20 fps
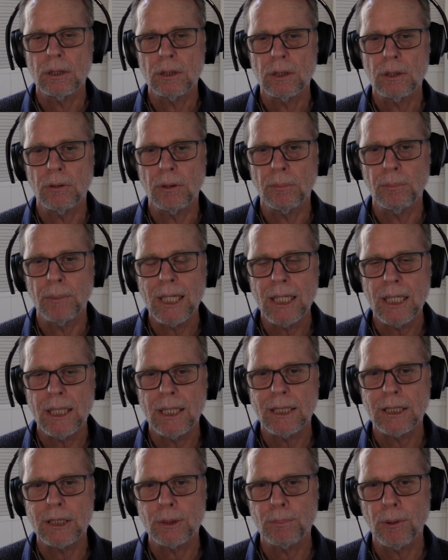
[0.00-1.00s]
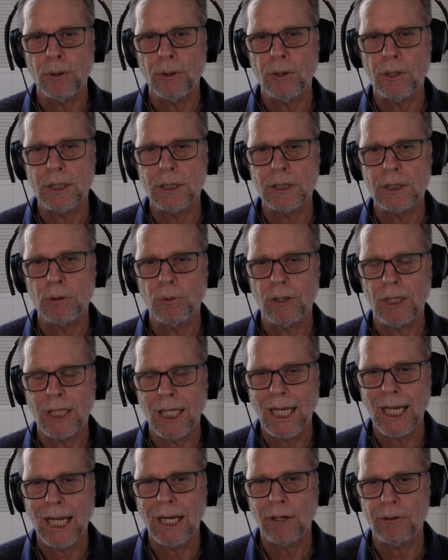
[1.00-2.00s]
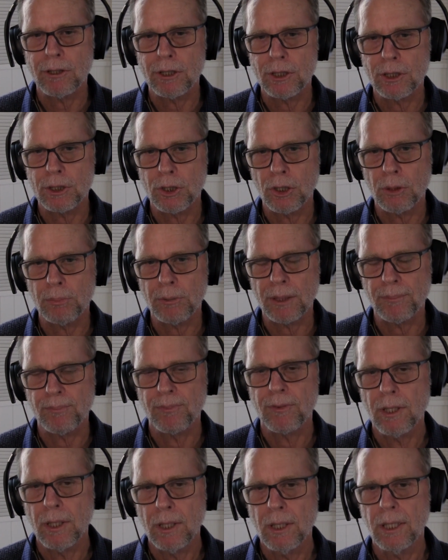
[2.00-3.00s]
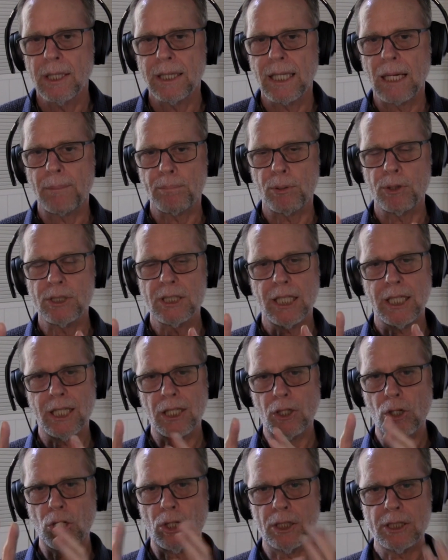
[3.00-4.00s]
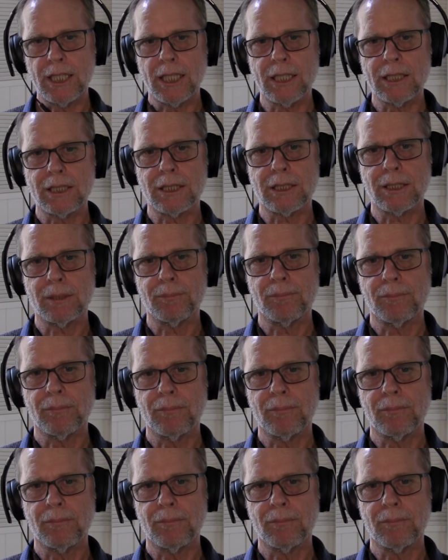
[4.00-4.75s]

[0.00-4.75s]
to immediate experience with care and discernment. That puts it in a context,